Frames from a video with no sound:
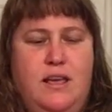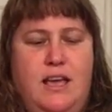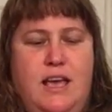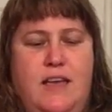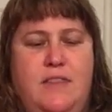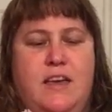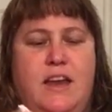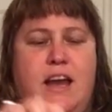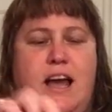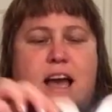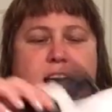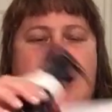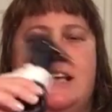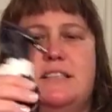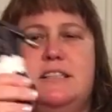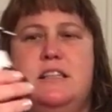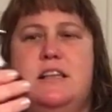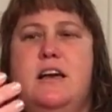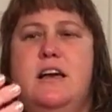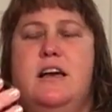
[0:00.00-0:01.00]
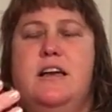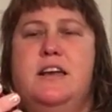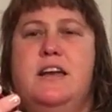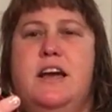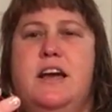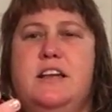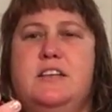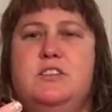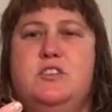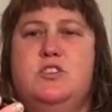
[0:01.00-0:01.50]
And then it has the
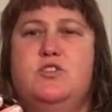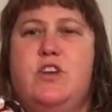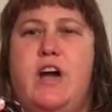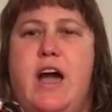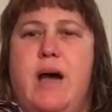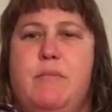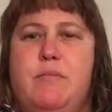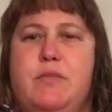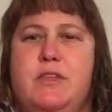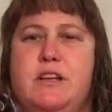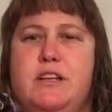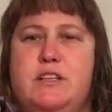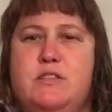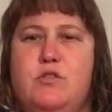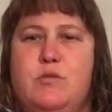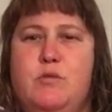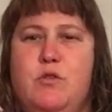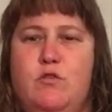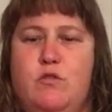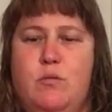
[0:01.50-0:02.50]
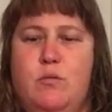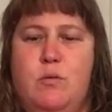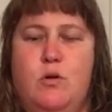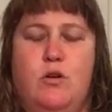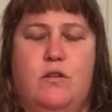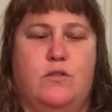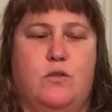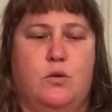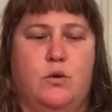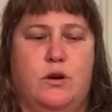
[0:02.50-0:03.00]
nice strap that is removable,
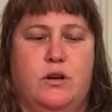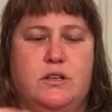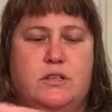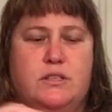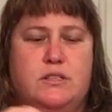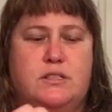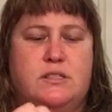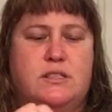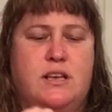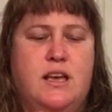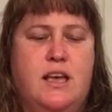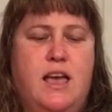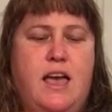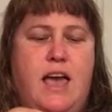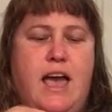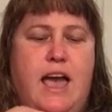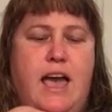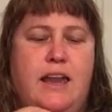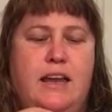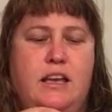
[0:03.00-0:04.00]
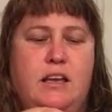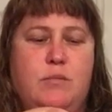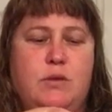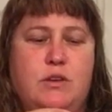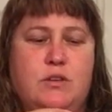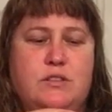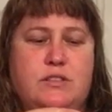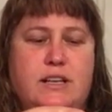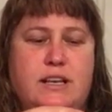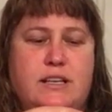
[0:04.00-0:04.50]
of course, and it can be
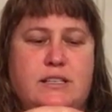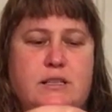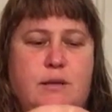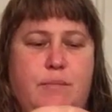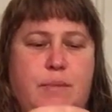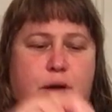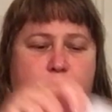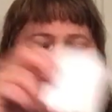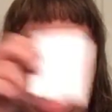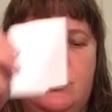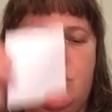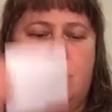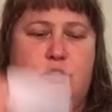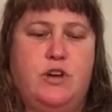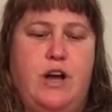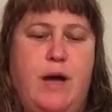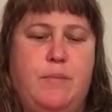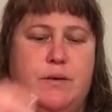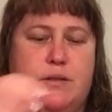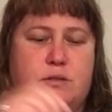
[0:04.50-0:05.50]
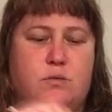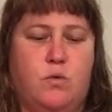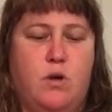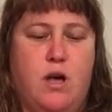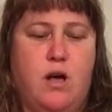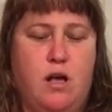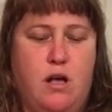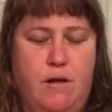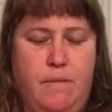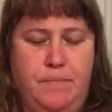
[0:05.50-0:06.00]
used as a belt strap as
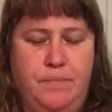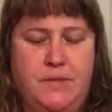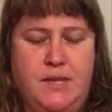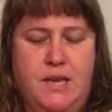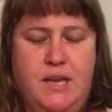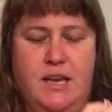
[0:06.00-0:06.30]
well.